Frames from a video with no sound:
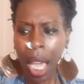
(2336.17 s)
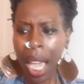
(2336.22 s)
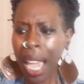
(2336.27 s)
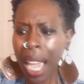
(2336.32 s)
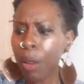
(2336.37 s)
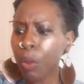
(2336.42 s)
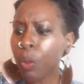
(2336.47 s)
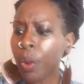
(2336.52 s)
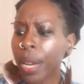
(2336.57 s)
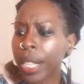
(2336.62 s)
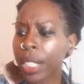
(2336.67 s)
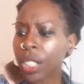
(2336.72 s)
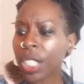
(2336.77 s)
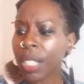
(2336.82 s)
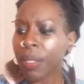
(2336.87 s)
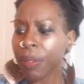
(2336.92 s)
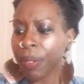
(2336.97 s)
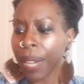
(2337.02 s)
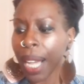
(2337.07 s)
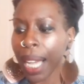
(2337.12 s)
And when
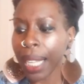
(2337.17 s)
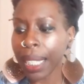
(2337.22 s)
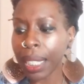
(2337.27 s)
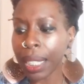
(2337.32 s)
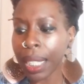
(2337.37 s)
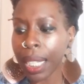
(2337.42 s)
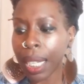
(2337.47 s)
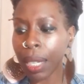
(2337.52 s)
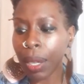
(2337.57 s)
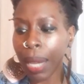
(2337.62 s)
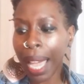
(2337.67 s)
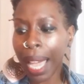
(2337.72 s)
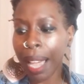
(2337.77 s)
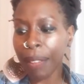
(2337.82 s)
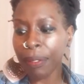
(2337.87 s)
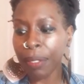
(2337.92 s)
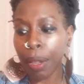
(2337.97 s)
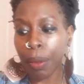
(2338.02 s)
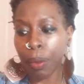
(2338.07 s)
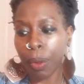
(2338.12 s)
she finally,
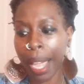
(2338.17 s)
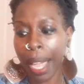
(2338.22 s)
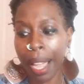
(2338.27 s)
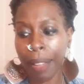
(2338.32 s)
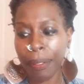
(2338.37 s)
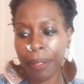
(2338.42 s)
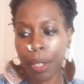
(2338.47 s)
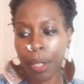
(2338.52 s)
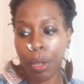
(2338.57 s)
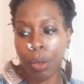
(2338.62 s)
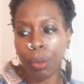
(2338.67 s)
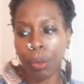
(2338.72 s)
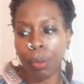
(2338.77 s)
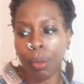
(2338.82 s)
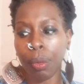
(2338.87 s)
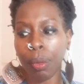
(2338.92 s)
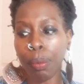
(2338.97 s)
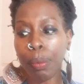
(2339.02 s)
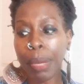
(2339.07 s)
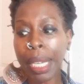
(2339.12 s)
after
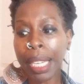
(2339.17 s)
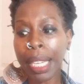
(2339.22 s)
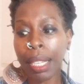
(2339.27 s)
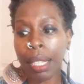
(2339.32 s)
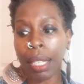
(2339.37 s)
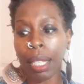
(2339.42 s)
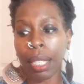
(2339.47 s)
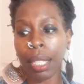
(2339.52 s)
me